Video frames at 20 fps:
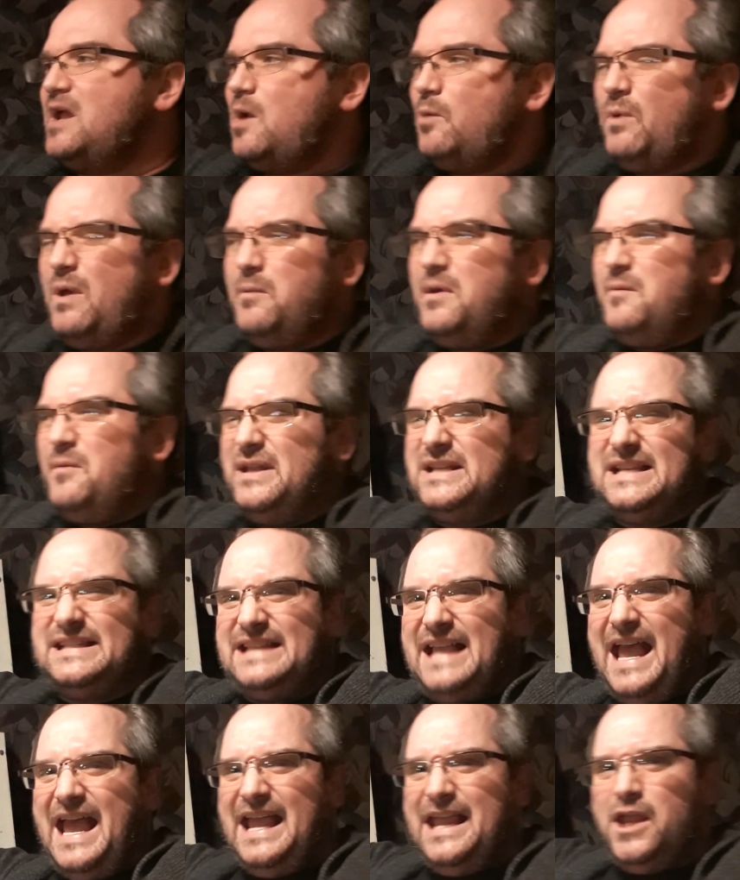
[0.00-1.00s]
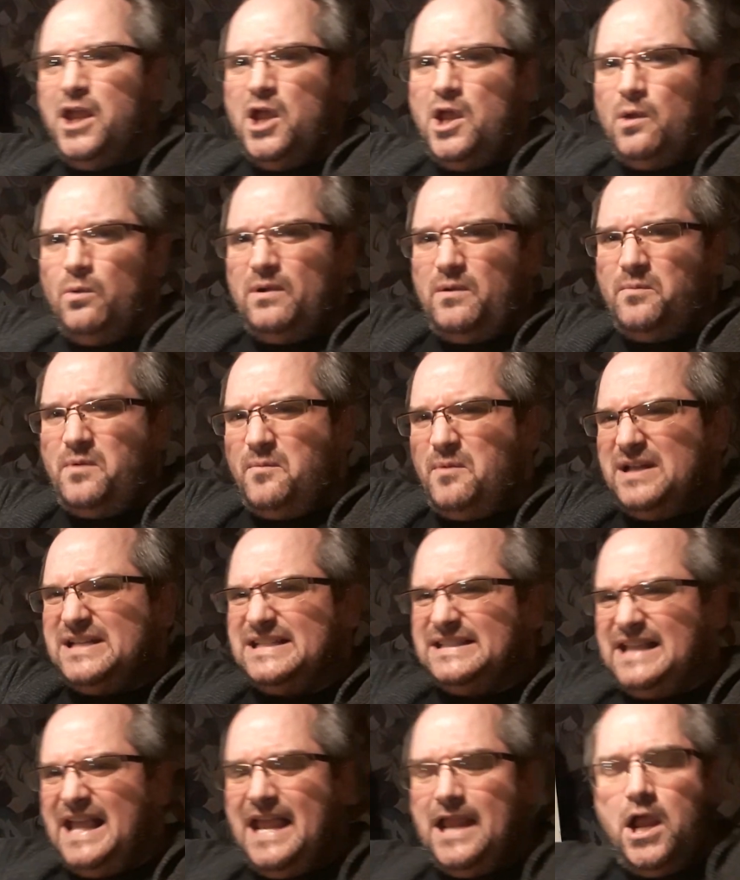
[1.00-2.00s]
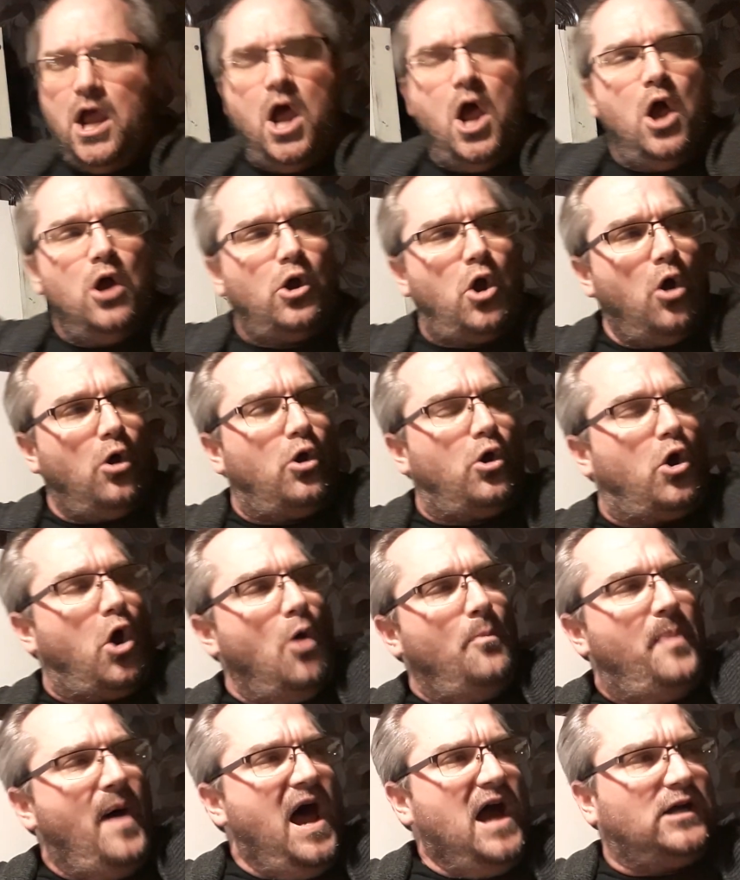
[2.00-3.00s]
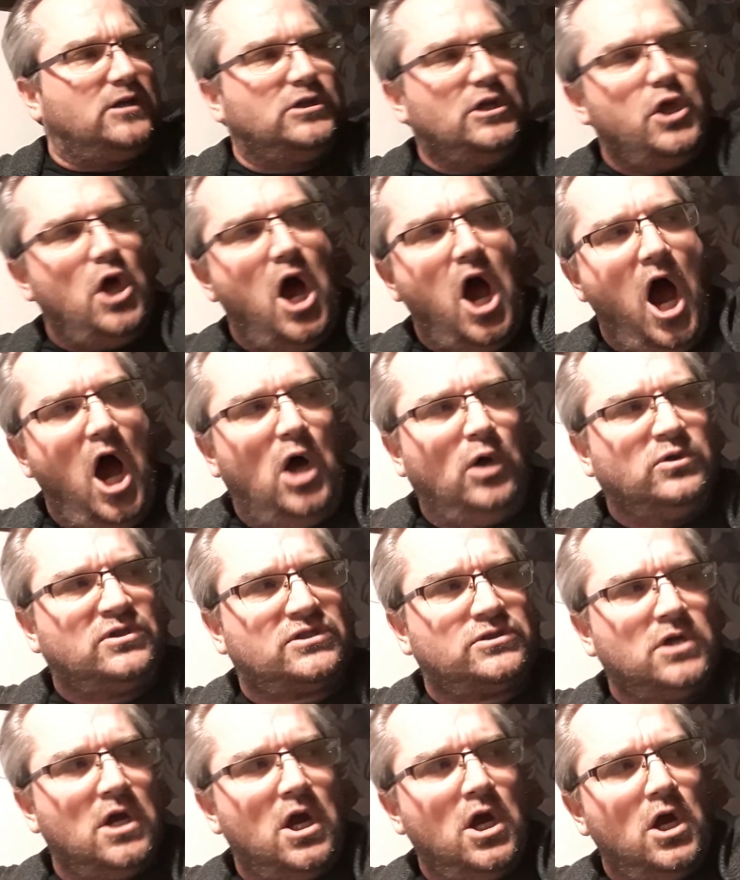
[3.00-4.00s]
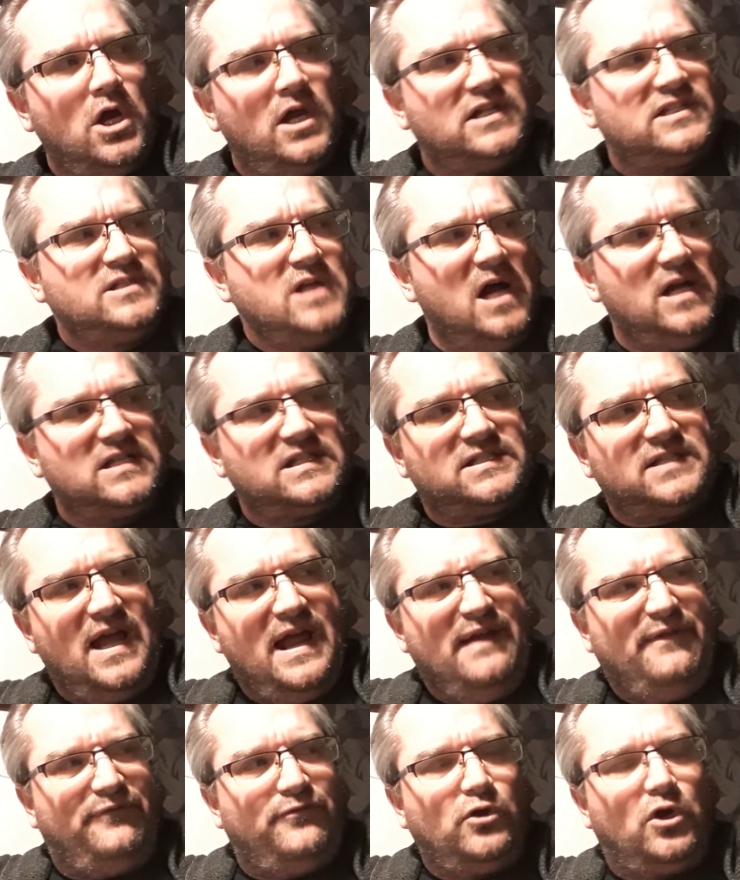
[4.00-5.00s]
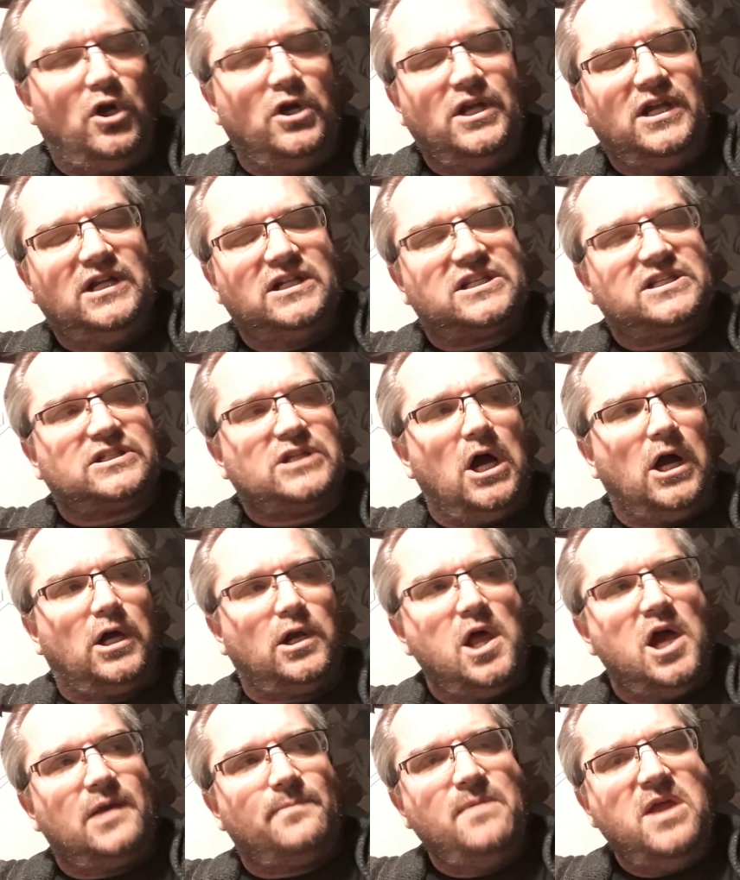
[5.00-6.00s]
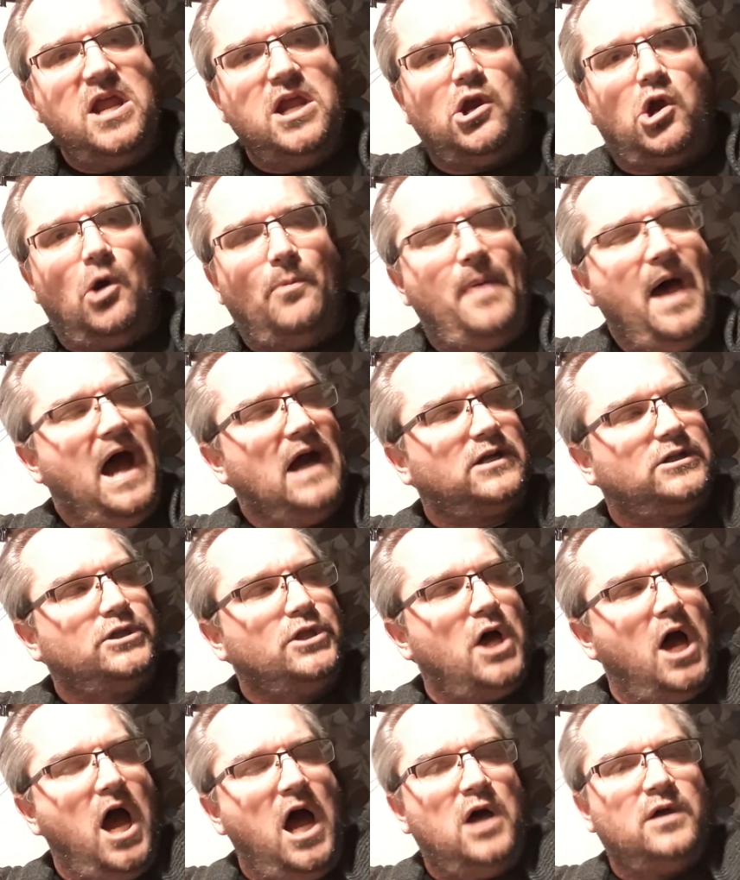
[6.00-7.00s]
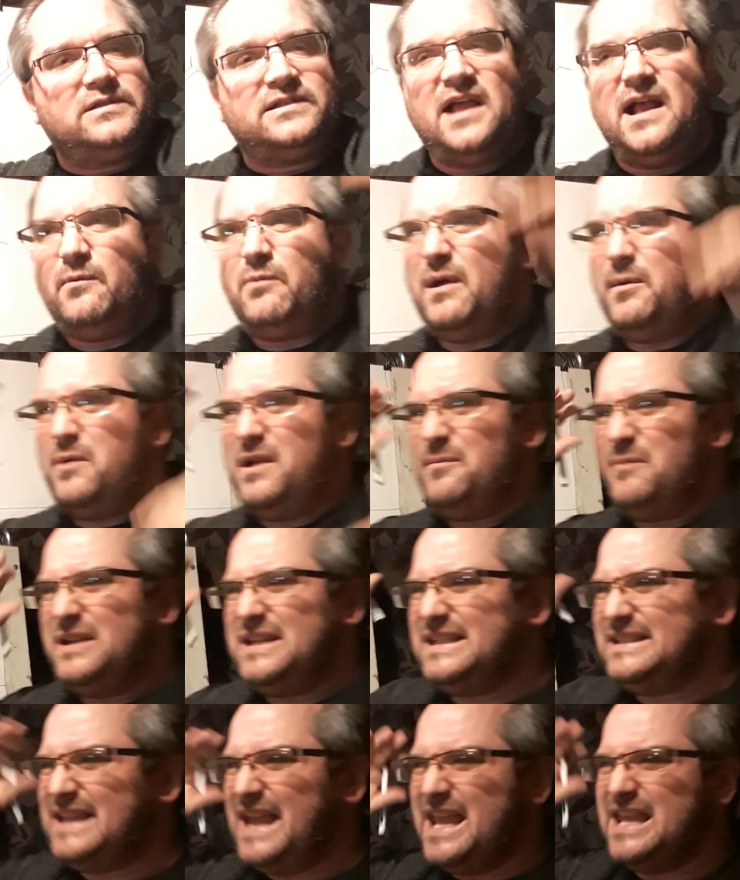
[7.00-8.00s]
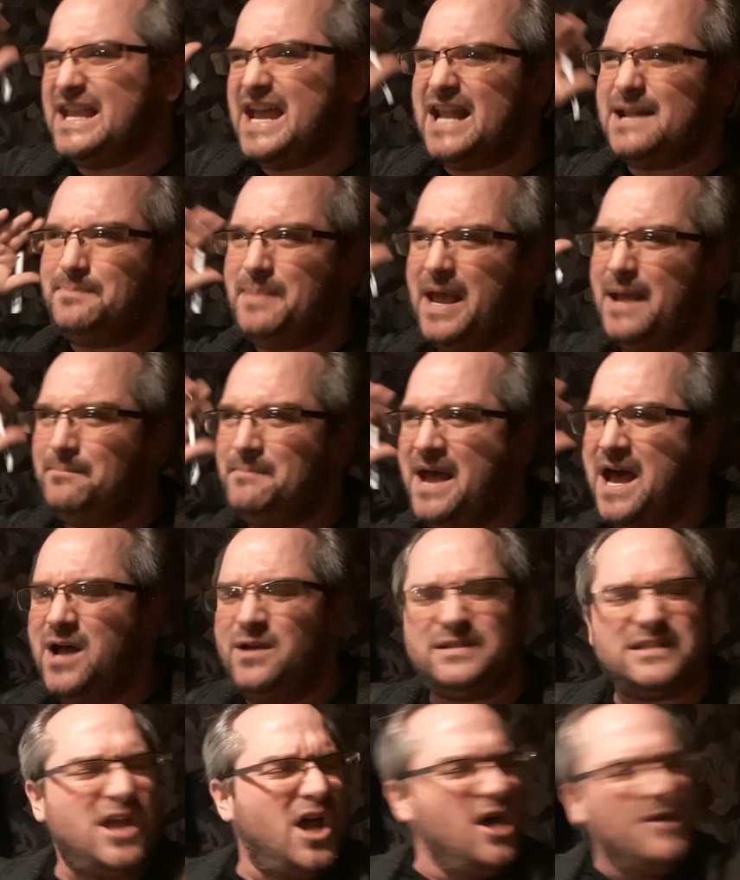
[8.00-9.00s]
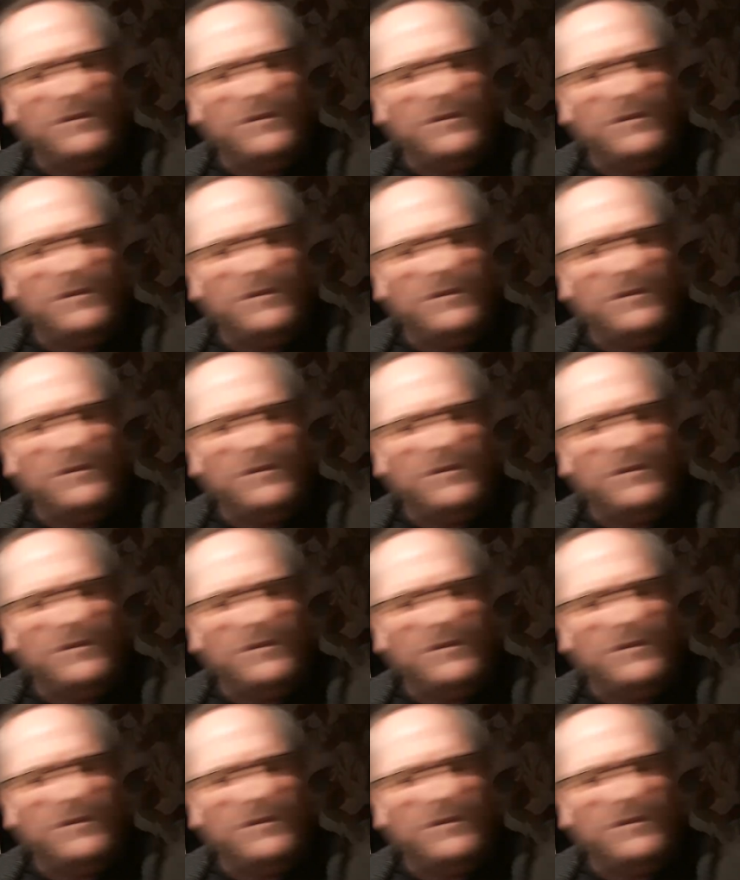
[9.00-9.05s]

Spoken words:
What'd you say? What'd you say? Go back to the house! It's not safe! You're going to get stuck like me! Go back to the house! What'd you say? You got a pet mouse?